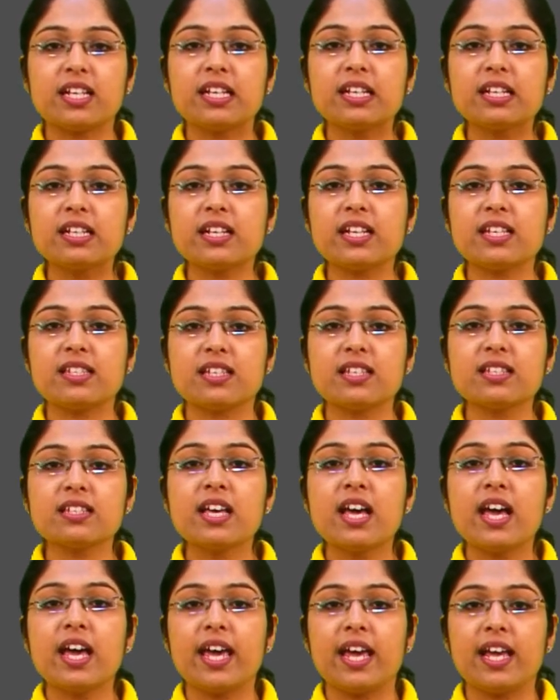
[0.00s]
increases
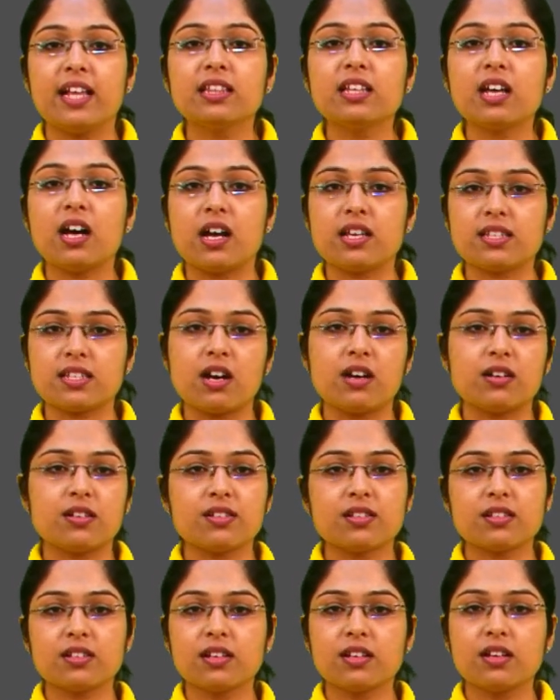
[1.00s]
health
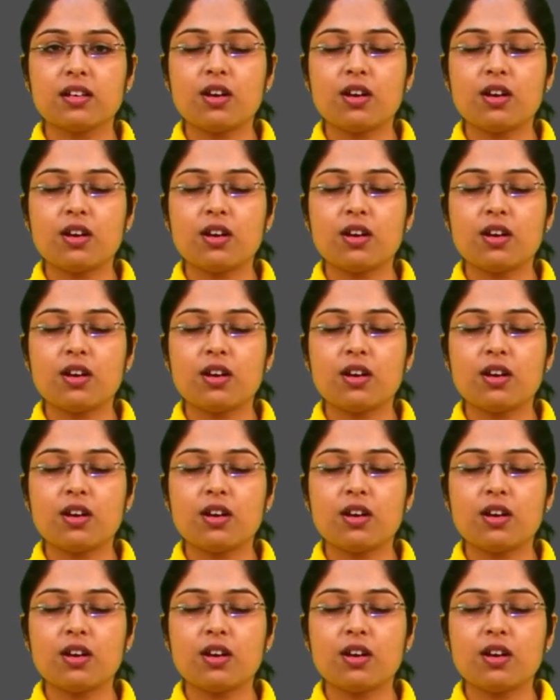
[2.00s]
hazards.